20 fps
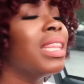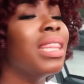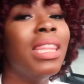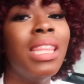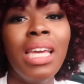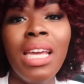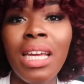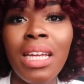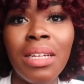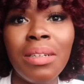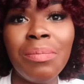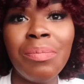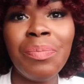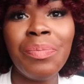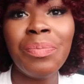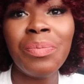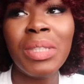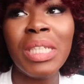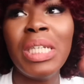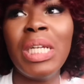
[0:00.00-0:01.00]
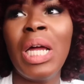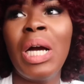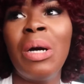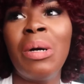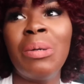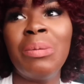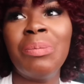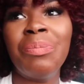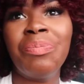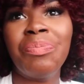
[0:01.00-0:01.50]
Then, you
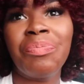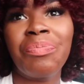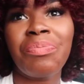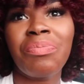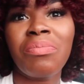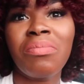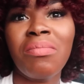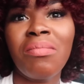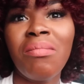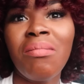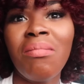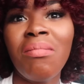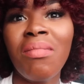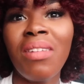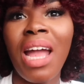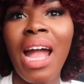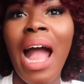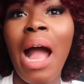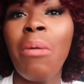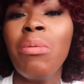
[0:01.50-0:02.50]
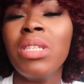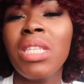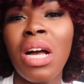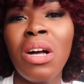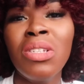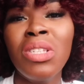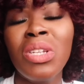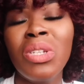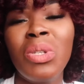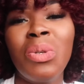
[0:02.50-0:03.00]
know, I was
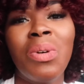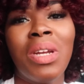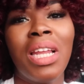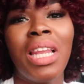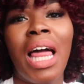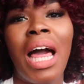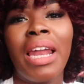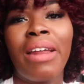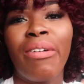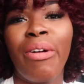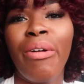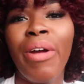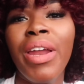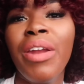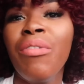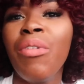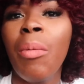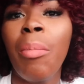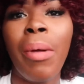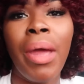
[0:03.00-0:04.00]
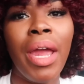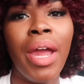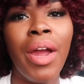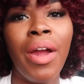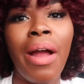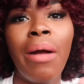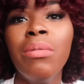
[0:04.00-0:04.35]
also doing a lot of credit repair.